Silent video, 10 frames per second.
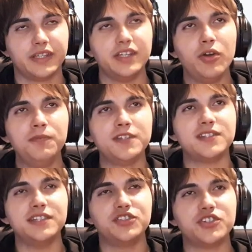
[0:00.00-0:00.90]
He
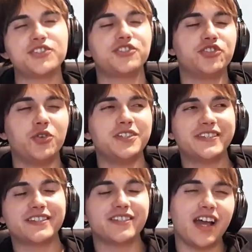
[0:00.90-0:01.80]
obviously just joined
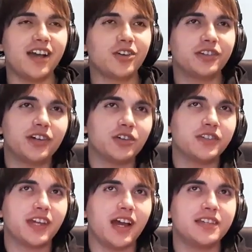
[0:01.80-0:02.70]
the
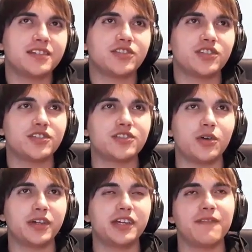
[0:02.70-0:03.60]
good guys just
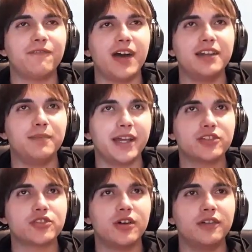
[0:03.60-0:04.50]
so he can fight
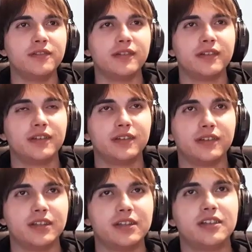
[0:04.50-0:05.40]
Megatron,
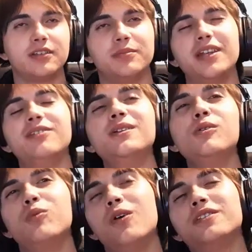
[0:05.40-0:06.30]
but I
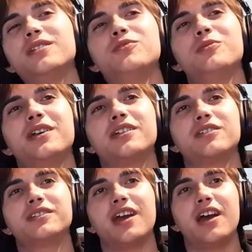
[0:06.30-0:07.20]
really want him to be a
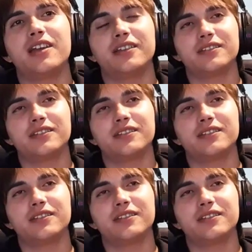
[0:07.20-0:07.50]
good guy.